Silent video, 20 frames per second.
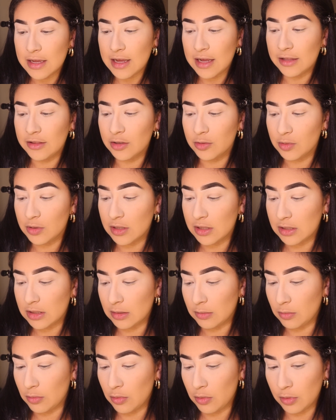And this one is the
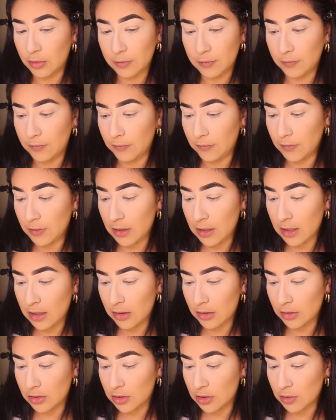Morphe.
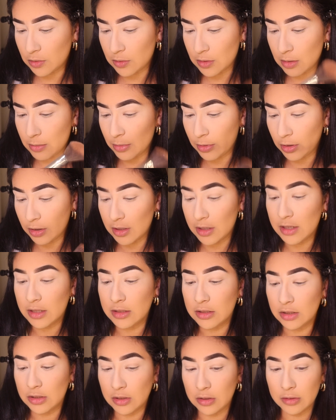There's no number on
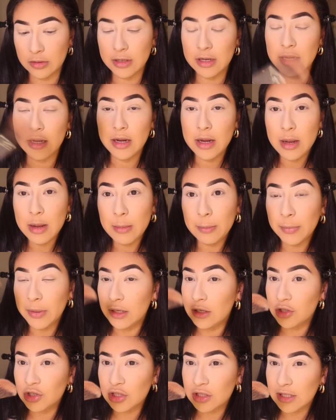it, sorry, but
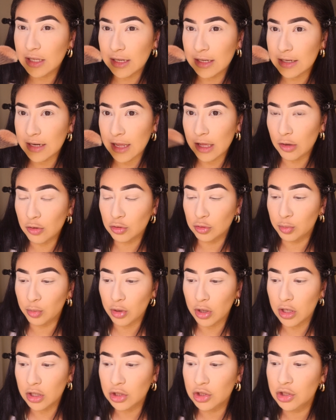it's just like an angled
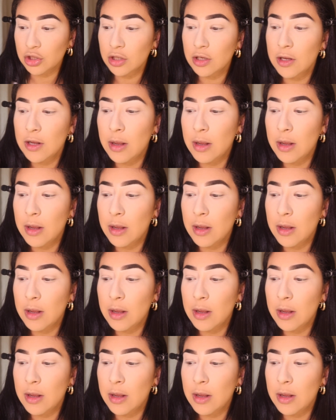brush.